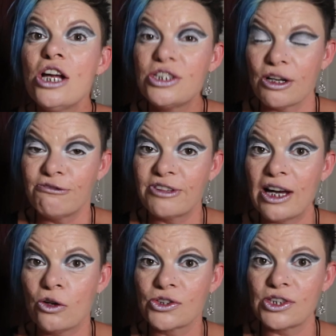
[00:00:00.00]
Don't
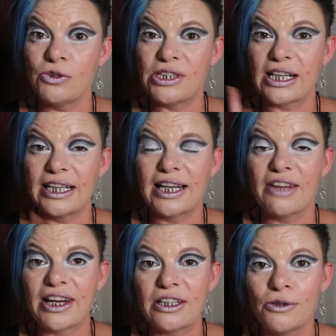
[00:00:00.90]
forget also to click
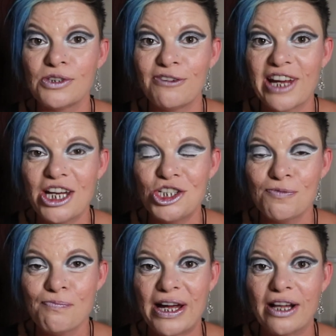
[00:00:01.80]
that
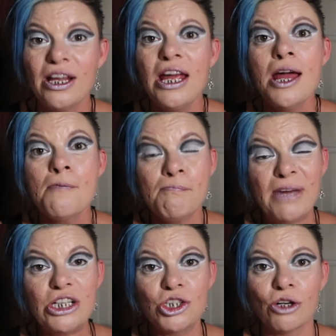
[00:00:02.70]
notification bell.
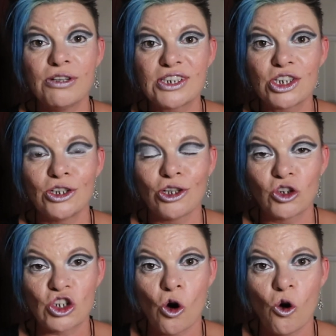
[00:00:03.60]
Make sure it's turned on
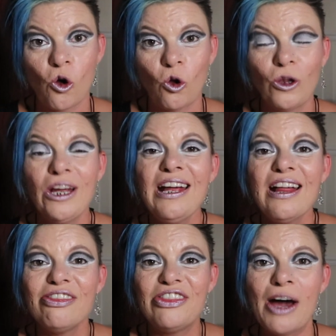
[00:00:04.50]
to all.
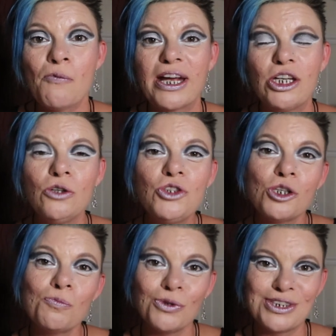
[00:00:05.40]
That way
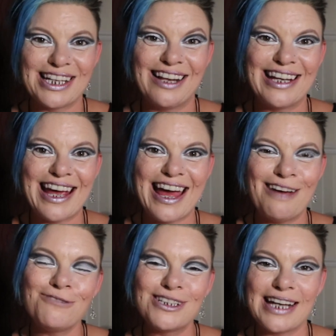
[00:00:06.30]
YouTube will tell you
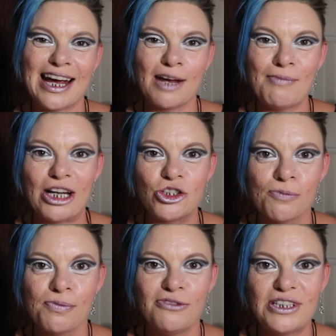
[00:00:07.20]
every time I
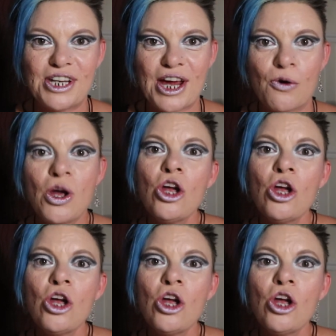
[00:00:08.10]
drop a video,